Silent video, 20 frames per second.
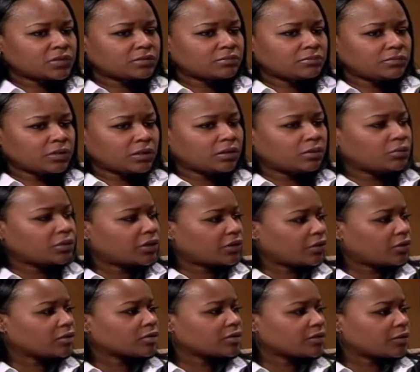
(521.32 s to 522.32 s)
you know, would
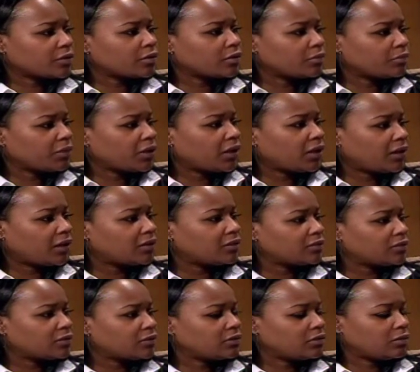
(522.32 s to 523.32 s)
curse her
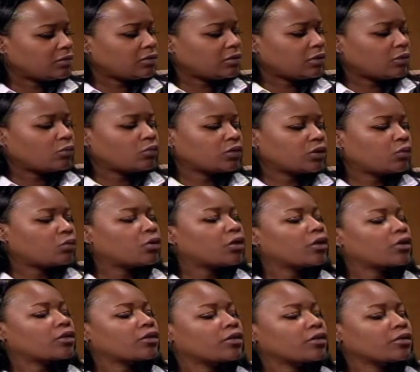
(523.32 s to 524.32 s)
because you know, the, the
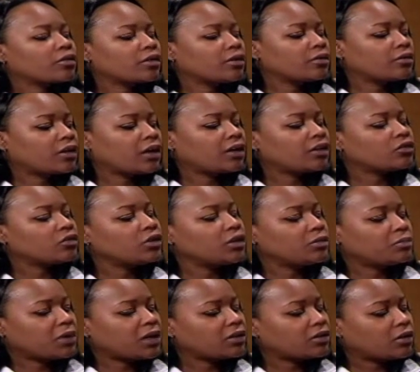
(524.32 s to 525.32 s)
worker kind of
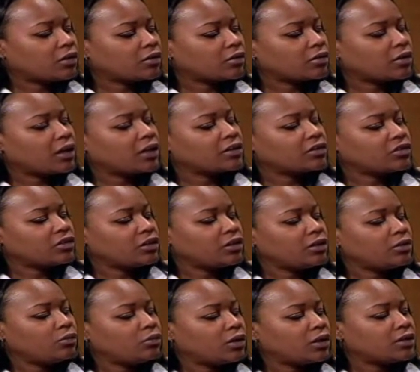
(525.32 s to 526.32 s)
treated my daughter like
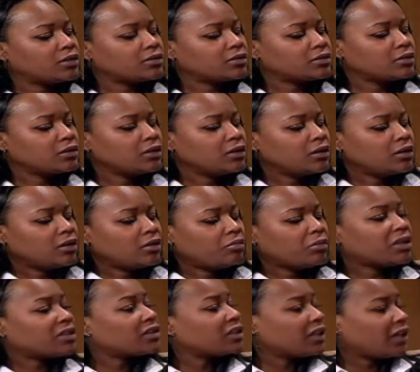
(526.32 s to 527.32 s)
she was
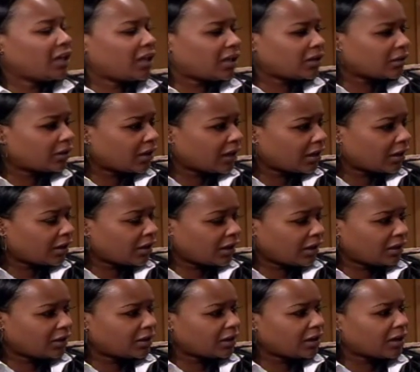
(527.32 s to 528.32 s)
mentally handica
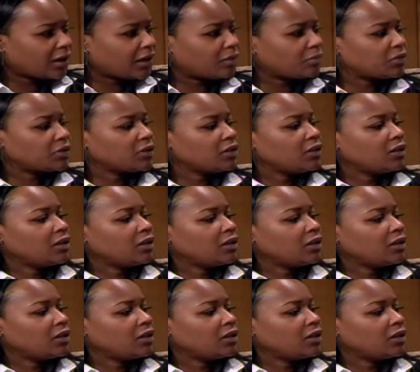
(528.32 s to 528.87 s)
handicapped.